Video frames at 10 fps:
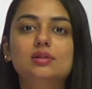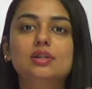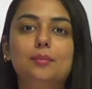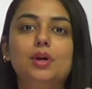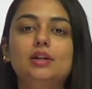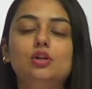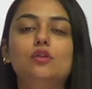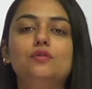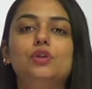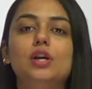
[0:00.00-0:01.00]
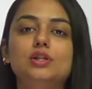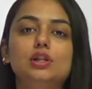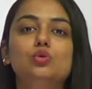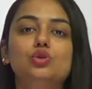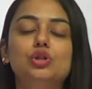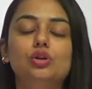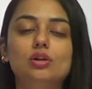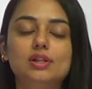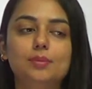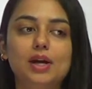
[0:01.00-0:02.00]
some kind of resolution or
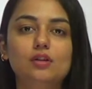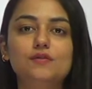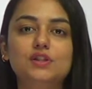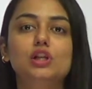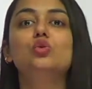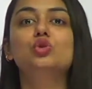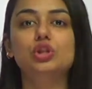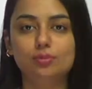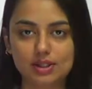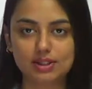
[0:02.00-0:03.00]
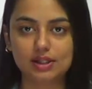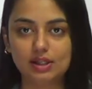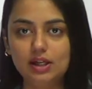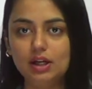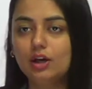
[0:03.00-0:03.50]
some kind of solution basically